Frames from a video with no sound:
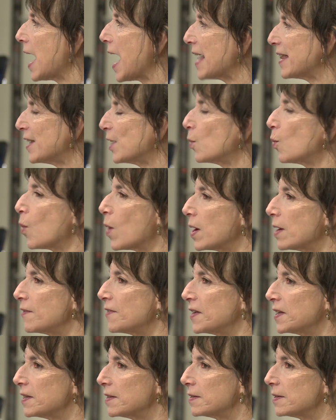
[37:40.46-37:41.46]
one
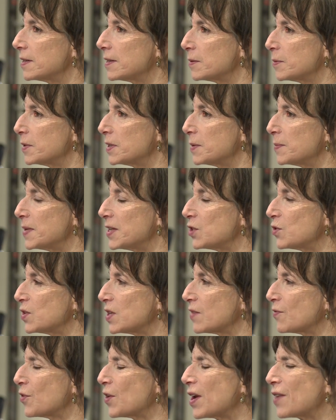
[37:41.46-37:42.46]
of the
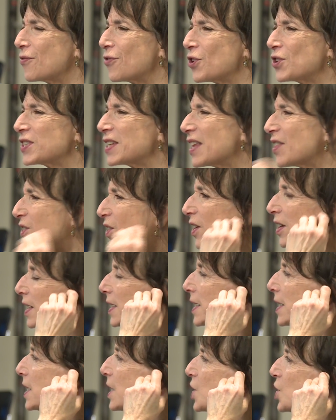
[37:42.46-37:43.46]
mysteries... At first I thought...
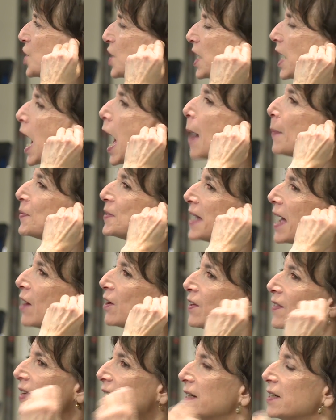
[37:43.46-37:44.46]
She cops
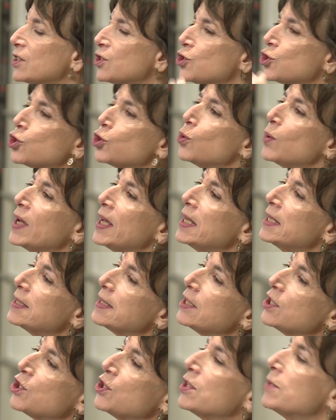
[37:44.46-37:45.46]
out in the end. It's too
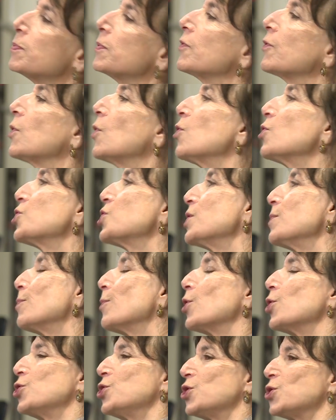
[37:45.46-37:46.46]
easy. She
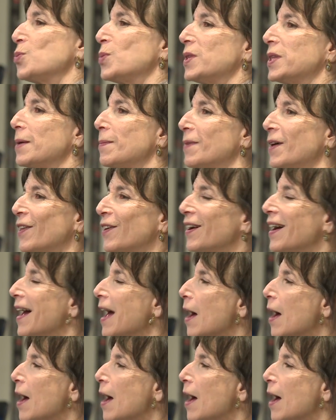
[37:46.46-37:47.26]
merges with the mother.